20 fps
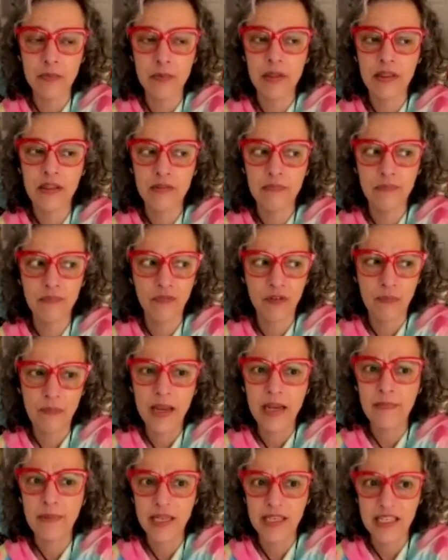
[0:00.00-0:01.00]
But for
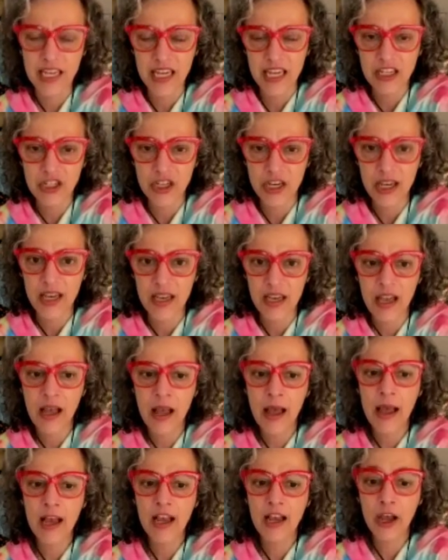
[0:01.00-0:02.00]
me to be teaching,
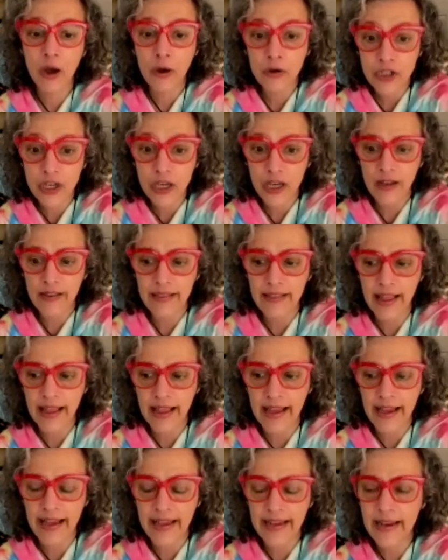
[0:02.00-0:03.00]
coaching
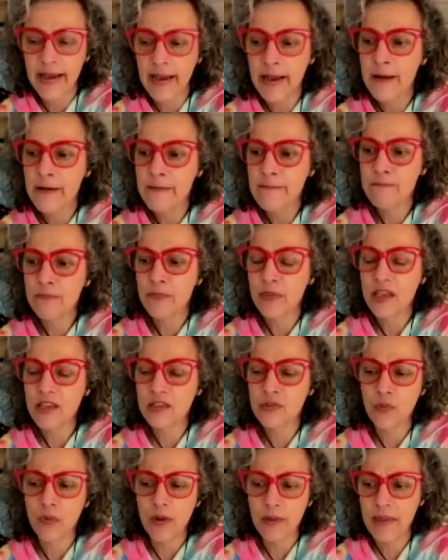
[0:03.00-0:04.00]
online,
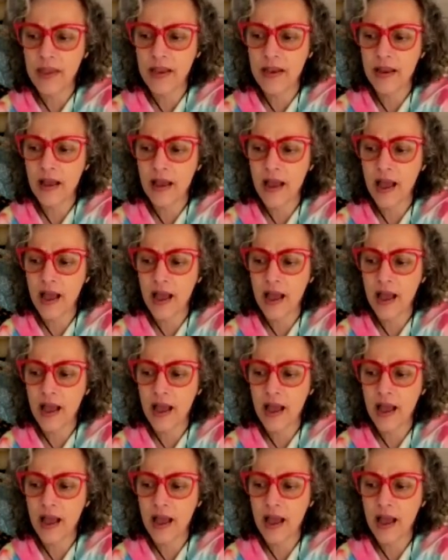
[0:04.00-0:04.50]
these women,